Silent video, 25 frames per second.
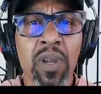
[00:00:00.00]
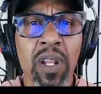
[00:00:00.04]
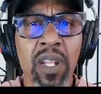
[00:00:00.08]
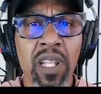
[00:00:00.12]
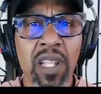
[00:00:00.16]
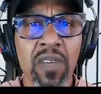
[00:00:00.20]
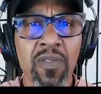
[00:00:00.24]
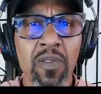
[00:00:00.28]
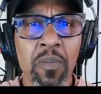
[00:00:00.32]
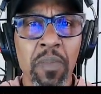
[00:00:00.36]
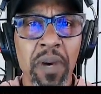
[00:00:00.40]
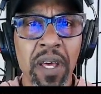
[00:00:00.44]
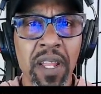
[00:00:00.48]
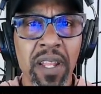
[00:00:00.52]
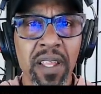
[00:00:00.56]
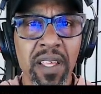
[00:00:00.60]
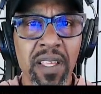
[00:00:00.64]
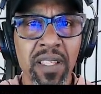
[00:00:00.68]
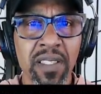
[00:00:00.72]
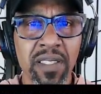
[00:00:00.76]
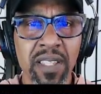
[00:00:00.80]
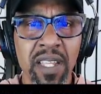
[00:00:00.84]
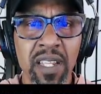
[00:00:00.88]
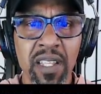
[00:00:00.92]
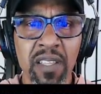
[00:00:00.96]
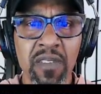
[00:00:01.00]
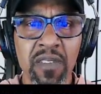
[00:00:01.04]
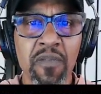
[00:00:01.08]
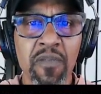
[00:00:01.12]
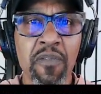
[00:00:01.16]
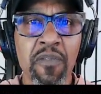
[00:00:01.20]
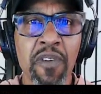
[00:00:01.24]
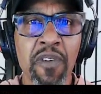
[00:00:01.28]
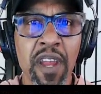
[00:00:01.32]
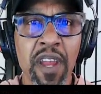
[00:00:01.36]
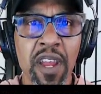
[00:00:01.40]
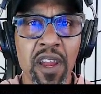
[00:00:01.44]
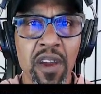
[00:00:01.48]
what I love about it is that it's
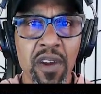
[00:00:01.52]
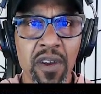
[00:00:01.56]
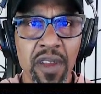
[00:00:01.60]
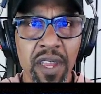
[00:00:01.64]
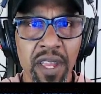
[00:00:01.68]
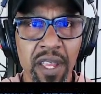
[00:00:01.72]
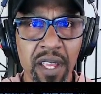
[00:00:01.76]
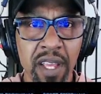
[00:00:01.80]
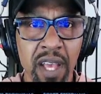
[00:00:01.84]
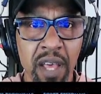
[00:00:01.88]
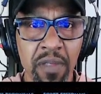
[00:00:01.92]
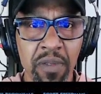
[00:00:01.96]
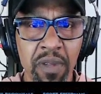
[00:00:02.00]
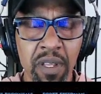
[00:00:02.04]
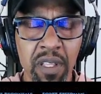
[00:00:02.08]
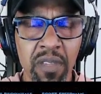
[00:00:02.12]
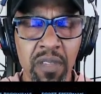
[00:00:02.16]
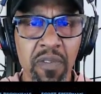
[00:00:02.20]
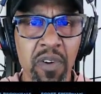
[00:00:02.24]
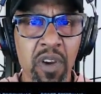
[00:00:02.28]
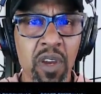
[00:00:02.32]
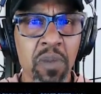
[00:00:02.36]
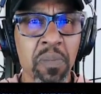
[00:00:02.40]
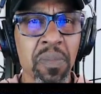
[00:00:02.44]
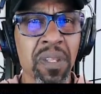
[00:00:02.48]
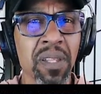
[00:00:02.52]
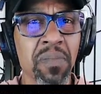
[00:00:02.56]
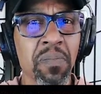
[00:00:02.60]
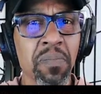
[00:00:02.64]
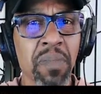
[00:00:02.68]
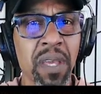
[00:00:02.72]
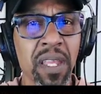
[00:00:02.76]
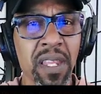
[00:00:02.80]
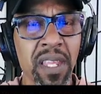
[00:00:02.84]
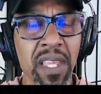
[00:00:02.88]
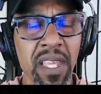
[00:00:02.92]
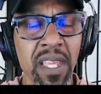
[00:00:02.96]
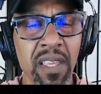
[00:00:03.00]
very gothic. It's very
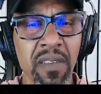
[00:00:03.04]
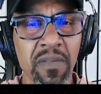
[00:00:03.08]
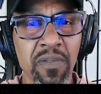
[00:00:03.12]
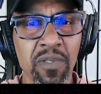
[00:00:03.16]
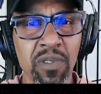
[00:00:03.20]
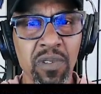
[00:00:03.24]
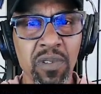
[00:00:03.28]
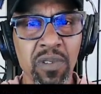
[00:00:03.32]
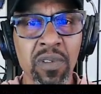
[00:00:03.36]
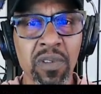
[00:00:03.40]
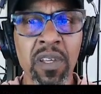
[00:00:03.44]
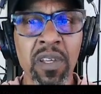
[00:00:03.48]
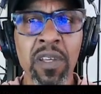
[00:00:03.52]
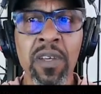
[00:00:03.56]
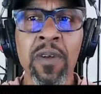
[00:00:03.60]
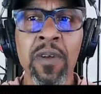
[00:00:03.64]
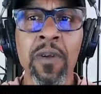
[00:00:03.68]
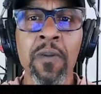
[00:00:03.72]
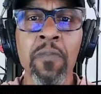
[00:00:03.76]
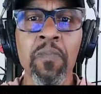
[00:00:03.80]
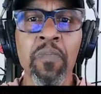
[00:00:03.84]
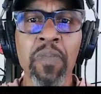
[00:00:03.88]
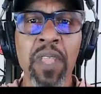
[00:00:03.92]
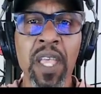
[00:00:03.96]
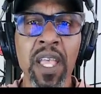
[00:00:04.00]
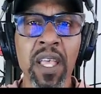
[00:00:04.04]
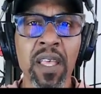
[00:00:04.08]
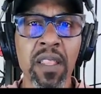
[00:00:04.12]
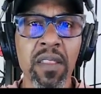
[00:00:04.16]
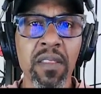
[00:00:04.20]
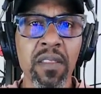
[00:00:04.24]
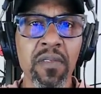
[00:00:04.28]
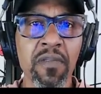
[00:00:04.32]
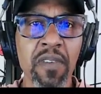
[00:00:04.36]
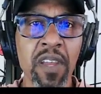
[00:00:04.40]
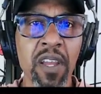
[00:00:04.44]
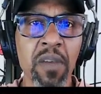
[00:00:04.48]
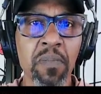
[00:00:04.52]
medieval.
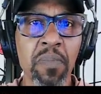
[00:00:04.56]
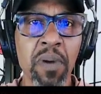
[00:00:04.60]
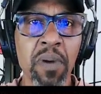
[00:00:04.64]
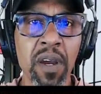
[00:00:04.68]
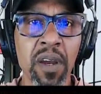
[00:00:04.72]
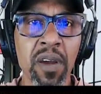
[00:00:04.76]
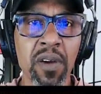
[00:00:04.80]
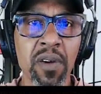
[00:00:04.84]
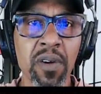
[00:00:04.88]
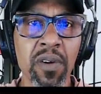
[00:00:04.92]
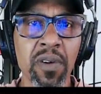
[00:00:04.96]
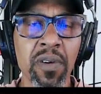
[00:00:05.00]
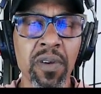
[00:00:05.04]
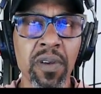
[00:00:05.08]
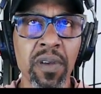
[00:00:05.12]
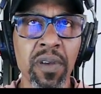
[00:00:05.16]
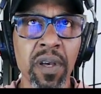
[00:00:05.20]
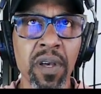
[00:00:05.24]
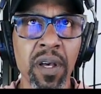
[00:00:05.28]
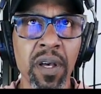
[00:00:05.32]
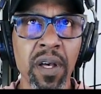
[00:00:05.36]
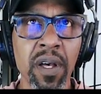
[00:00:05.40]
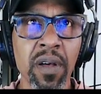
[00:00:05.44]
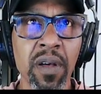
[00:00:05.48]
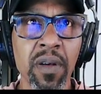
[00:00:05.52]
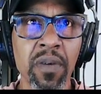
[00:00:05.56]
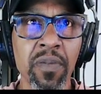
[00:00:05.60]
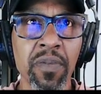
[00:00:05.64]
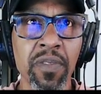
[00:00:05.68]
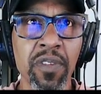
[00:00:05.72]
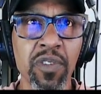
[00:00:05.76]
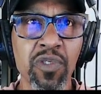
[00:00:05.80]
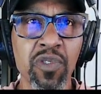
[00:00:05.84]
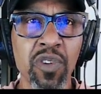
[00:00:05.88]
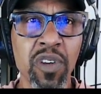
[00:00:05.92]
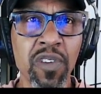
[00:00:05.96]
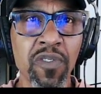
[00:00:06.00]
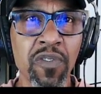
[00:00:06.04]
And the vampire,
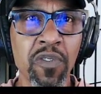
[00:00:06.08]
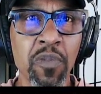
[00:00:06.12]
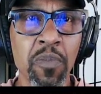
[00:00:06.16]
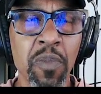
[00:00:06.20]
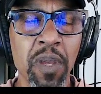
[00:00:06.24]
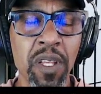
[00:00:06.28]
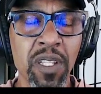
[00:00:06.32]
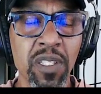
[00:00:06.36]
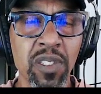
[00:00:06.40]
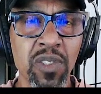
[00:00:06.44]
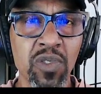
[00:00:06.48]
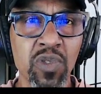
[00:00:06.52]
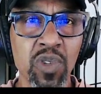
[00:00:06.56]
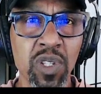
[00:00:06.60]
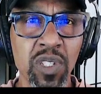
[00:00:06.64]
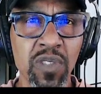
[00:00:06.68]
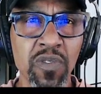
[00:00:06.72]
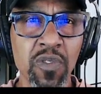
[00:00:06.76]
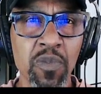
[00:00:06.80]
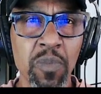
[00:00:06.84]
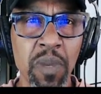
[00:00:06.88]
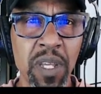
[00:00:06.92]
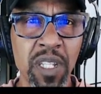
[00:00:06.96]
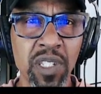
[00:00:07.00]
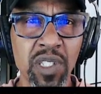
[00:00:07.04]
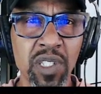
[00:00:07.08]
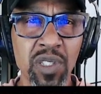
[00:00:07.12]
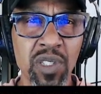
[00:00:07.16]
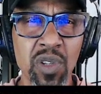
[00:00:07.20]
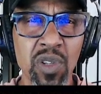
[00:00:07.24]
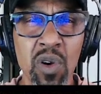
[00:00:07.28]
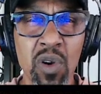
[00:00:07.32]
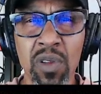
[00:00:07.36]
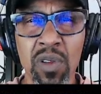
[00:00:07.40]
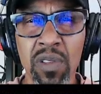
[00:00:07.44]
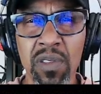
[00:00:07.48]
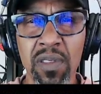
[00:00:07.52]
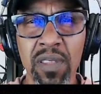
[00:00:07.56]
the transformations
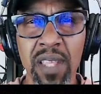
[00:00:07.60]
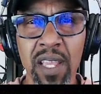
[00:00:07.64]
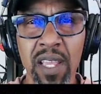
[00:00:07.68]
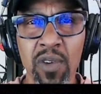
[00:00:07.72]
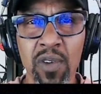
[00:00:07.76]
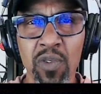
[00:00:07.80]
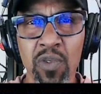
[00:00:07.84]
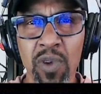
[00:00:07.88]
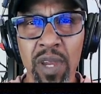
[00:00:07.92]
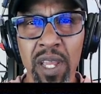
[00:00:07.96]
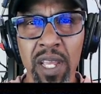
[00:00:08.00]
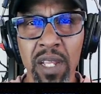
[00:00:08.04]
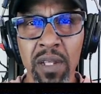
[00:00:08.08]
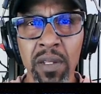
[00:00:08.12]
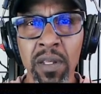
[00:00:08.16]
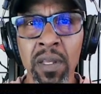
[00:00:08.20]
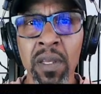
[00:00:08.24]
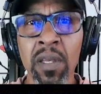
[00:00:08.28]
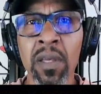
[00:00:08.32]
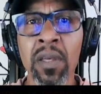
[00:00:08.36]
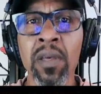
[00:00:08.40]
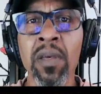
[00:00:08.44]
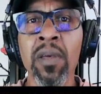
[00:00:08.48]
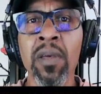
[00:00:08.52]
aren't that great,